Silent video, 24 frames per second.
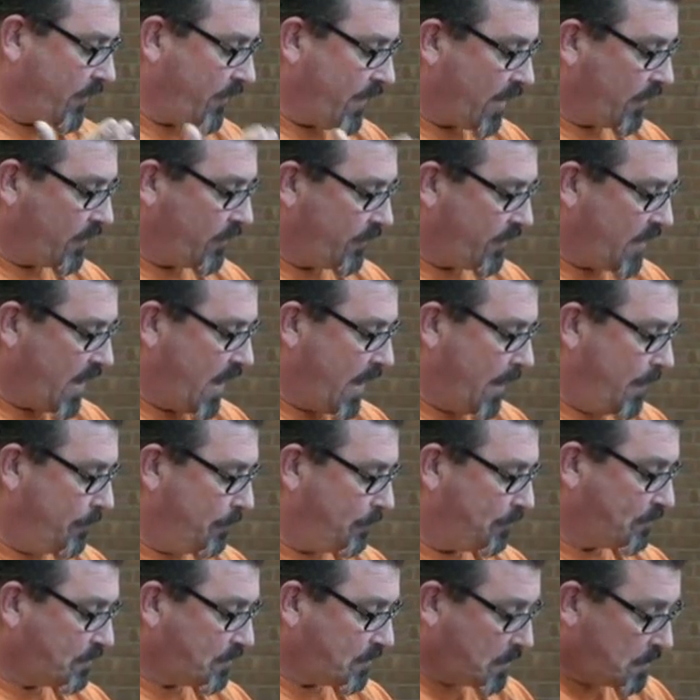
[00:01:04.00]
the effective date.
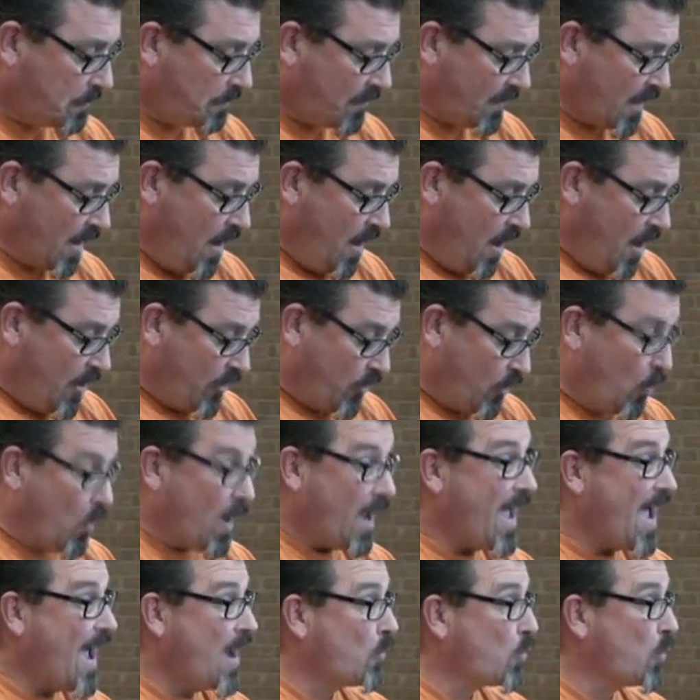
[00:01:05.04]
The
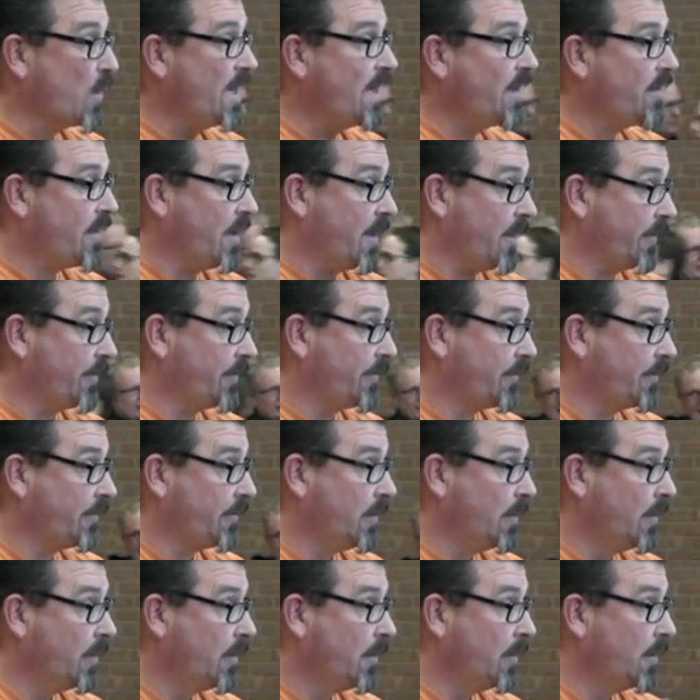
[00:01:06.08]
way I read
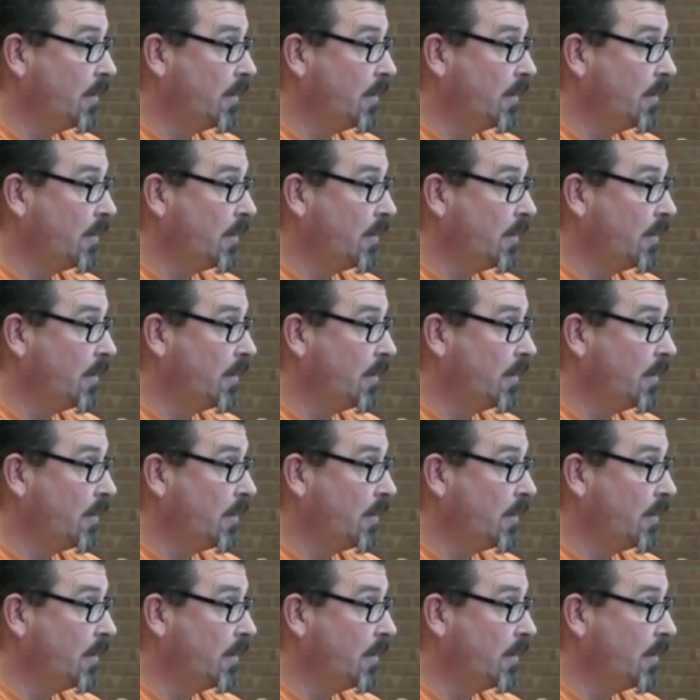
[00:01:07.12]
this,